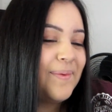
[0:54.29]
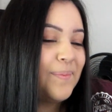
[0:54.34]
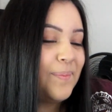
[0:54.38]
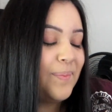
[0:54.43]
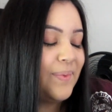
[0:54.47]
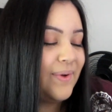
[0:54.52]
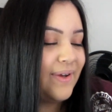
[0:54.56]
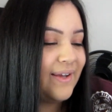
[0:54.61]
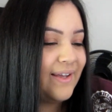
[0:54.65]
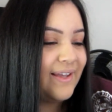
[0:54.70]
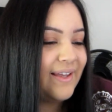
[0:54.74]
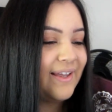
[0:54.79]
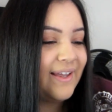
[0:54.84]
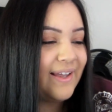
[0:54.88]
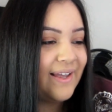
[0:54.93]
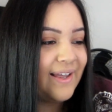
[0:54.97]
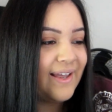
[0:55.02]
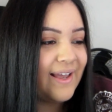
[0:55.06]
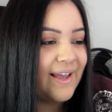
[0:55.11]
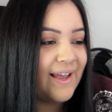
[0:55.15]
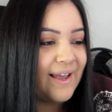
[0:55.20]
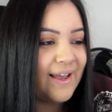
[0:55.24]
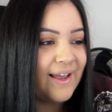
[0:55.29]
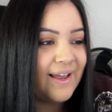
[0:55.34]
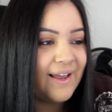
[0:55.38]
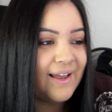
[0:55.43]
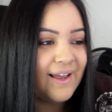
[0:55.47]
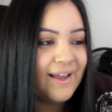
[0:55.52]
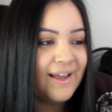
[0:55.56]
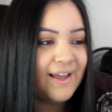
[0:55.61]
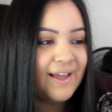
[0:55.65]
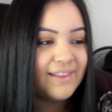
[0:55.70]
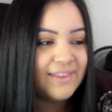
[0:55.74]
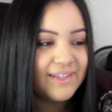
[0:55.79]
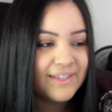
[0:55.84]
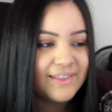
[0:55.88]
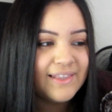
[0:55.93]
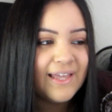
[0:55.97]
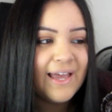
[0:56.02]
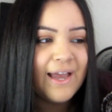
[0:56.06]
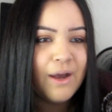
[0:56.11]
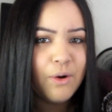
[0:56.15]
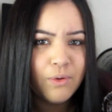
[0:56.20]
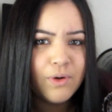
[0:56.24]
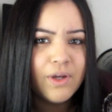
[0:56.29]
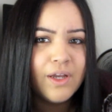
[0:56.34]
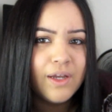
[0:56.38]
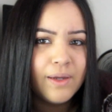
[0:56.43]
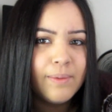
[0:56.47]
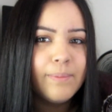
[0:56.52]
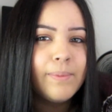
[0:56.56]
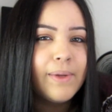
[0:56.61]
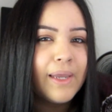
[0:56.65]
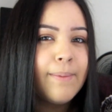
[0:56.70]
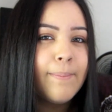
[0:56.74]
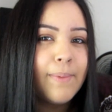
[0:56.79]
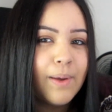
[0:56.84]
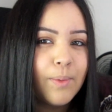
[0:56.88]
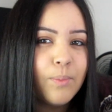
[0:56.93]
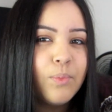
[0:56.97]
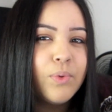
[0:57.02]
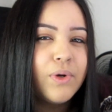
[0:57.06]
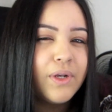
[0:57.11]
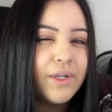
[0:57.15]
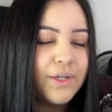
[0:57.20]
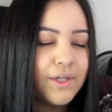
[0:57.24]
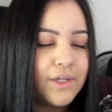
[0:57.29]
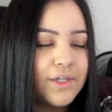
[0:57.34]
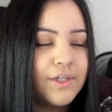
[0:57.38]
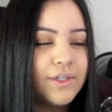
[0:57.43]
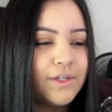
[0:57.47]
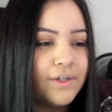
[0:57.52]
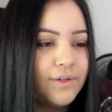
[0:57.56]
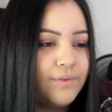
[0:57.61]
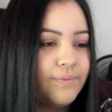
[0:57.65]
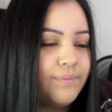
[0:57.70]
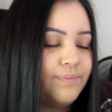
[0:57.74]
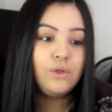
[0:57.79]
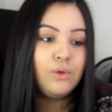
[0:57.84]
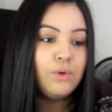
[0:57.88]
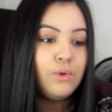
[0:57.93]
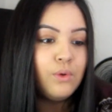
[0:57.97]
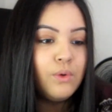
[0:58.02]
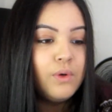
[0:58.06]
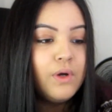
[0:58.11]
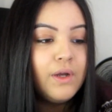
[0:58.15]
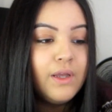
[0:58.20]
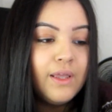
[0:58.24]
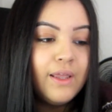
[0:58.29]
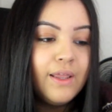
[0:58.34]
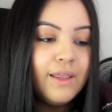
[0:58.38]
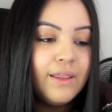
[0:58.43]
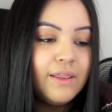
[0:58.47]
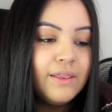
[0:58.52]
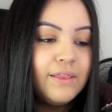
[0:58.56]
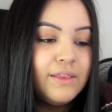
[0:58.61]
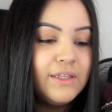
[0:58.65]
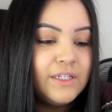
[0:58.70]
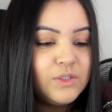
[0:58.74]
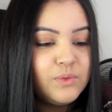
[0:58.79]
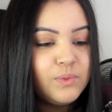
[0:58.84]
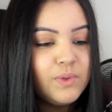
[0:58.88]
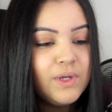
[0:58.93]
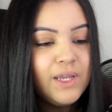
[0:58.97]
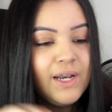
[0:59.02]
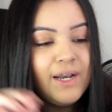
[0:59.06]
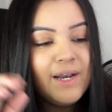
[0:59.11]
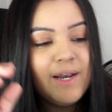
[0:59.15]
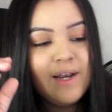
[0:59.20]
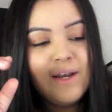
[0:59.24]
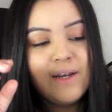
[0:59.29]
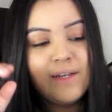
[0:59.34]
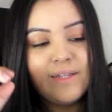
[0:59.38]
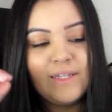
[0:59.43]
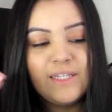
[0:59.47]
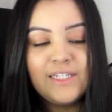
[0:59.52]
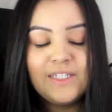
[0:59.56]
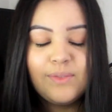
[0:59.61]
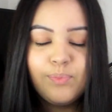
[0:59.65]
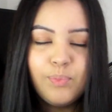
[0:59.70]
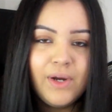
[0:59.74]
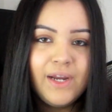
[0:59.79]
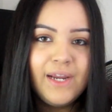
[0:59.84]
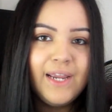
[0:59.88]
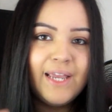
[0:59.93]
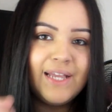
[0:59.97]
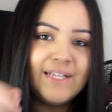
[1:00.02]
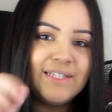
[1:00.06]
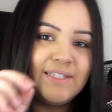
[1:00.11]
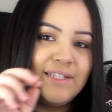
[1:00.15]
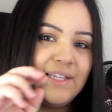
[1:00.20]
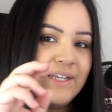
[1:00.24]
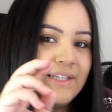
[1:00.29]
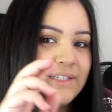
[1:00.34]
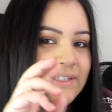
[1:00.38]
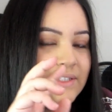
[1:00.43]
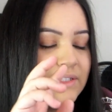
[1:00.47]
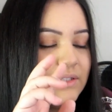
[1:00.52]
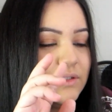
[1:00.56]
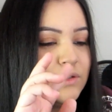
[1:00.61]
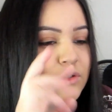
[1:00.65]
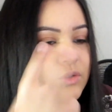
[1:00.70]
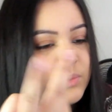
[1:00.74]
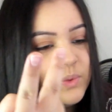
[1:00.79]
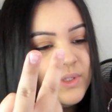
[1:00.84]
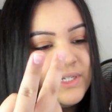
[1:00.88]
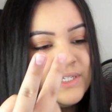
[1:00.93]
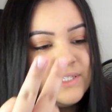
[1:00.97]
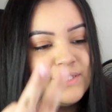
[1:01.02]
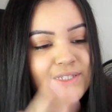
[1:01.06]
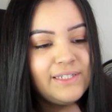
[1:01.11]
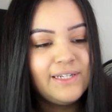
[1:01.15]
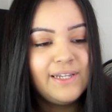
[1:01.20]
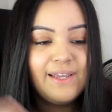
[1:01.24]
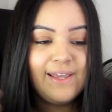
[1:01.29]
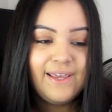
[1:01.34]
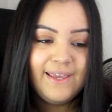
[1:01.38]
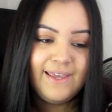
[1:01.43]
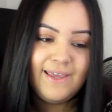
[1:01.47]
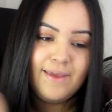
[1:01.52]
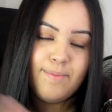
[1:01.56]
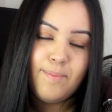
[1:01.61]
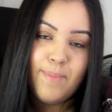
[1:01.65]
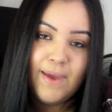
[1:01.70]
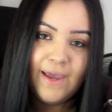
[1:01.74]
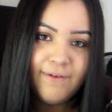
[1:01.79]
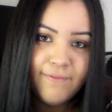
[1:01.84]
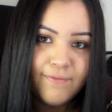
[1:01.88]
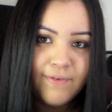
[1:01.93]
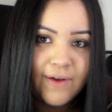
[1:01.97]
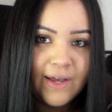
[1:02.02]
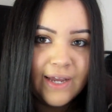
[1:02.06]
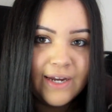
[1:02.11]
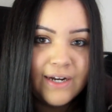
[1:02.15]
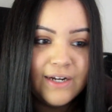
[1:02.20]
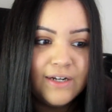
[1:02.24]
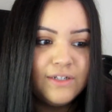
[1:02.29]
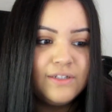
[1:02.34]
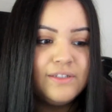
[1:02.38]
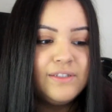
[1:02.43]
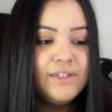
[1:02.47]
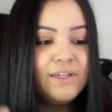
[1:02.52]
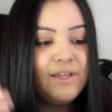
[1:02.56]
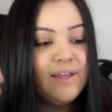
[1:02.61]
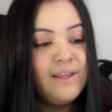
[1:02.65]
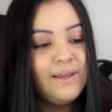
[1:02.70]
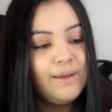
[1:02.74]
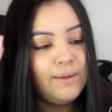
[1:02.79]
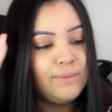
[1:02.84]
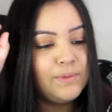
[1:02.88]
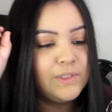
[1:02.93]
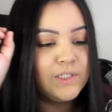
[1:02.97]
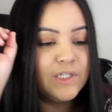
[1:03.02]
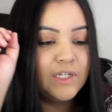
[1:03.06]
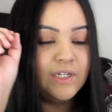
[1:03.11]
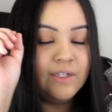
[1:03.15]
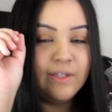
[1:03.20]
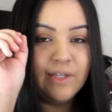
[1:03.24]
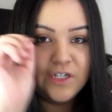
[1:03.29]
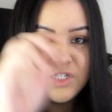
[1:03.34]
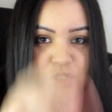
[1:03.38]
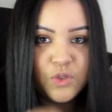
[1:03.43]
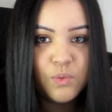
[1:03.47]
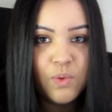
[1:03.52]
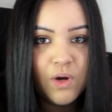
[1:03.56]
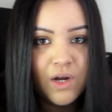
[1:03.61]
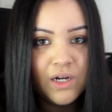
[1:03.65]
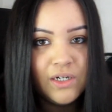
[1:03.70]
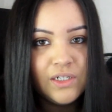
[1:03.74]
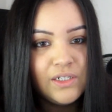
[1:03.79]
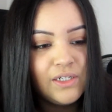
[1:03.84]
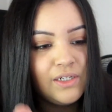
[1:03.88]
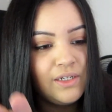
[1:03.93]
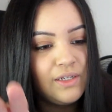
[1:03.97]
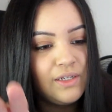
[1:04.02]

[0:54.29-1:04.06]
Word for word: But I think the outcome came out pretty good. So this one, this prank has like a little twist. It backfires. I'm just gonna let you watch